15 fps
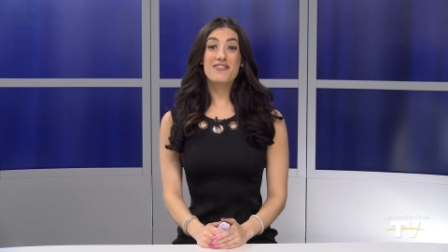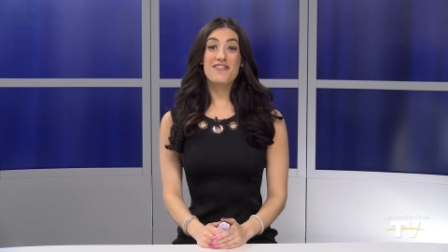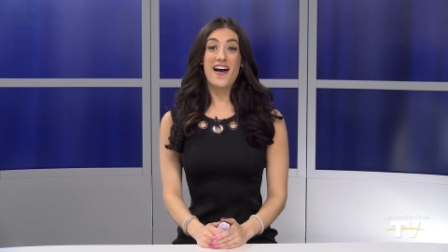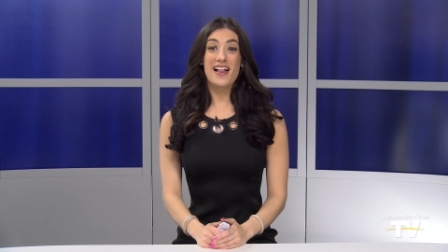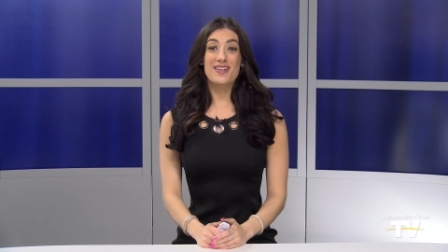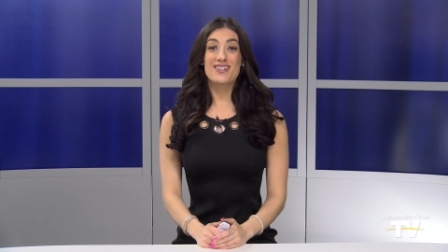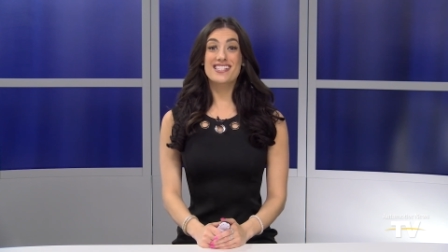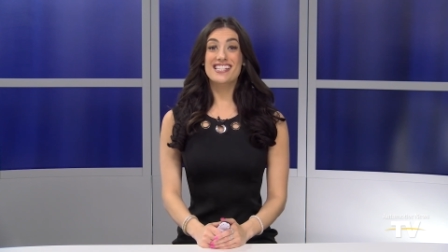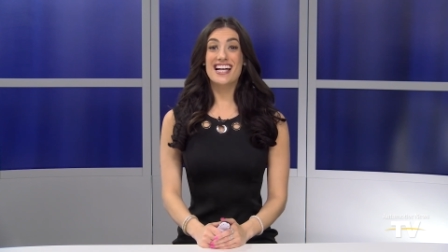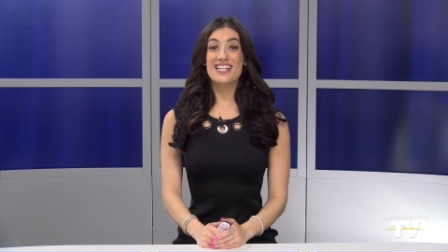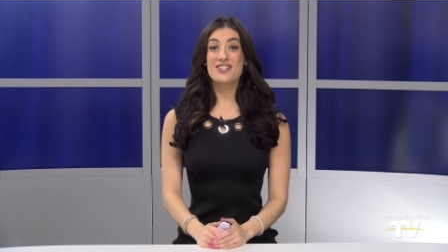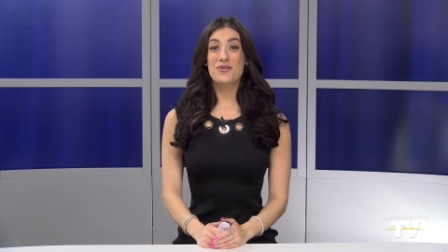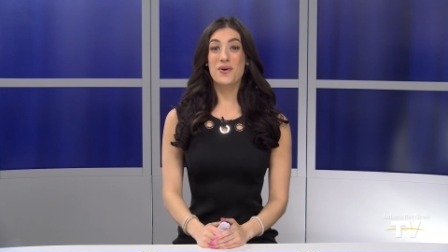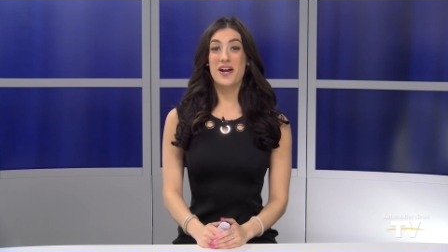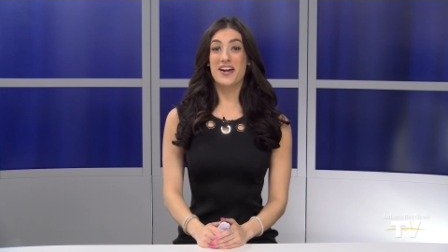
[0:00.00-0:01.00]
follow us on
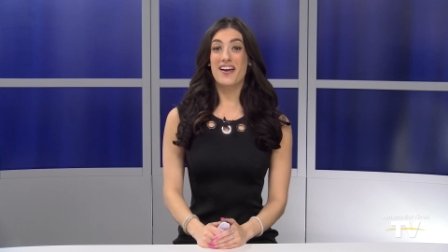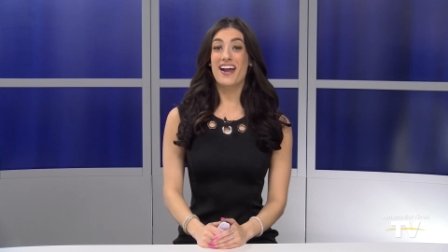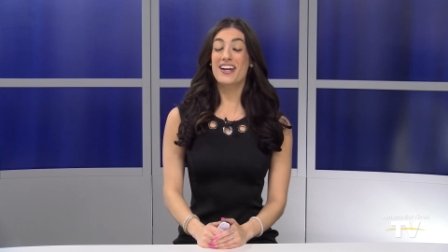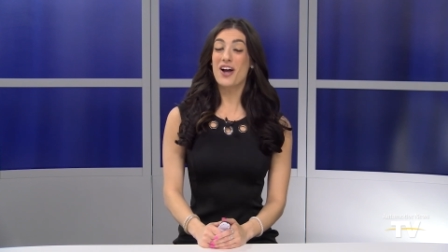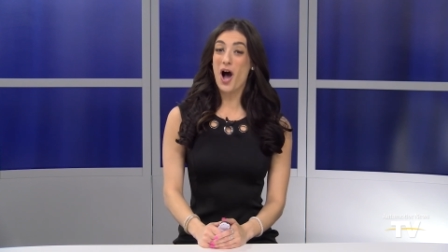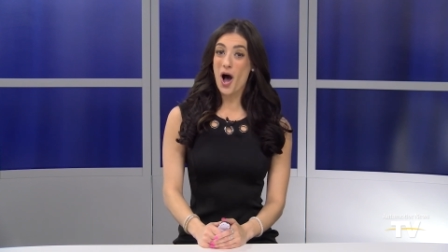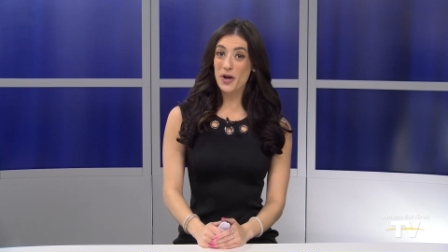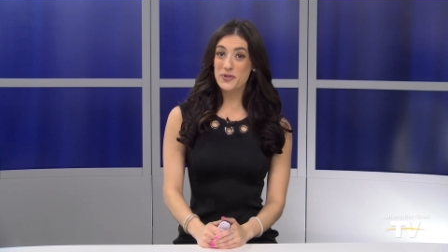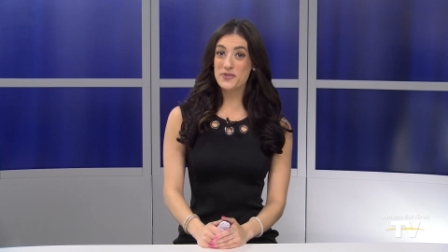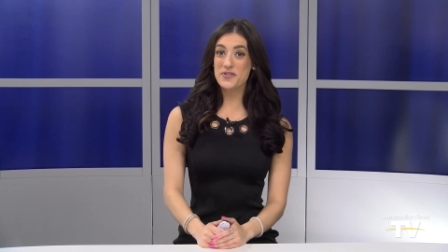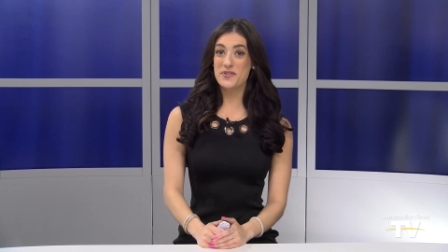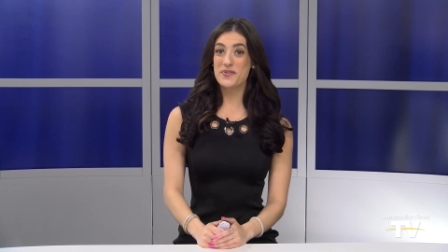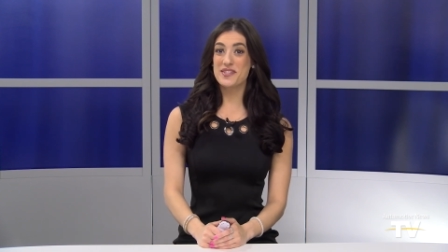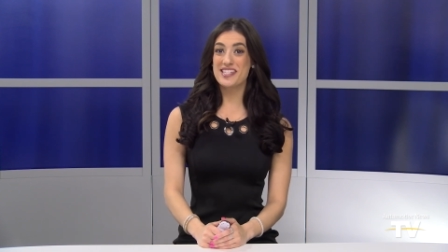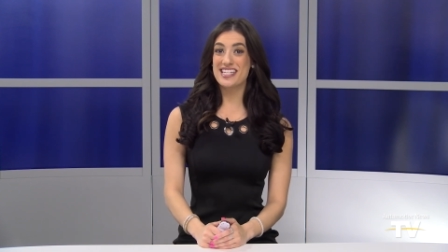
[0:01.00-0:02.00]
Twitter at
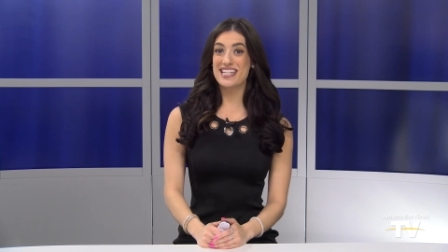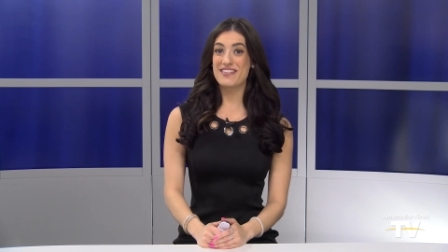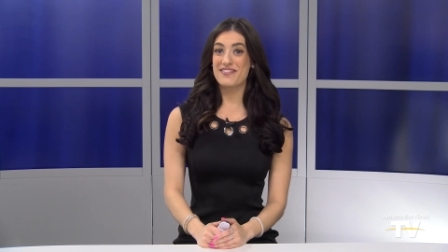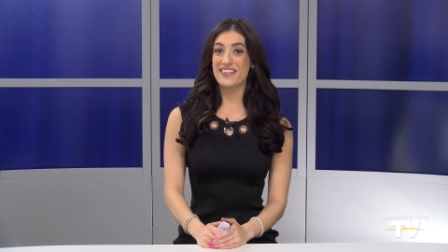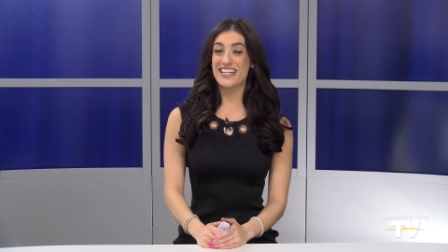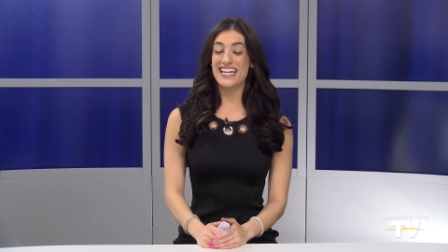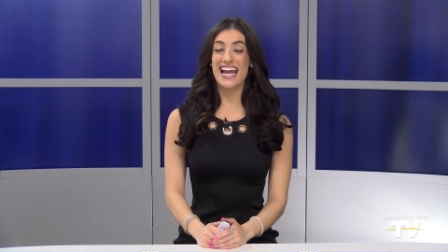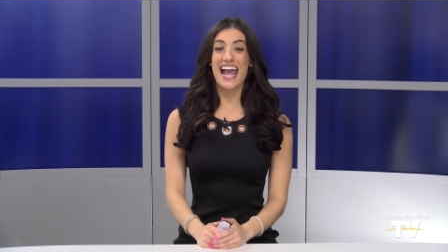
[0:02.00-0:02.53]
AutoNews TV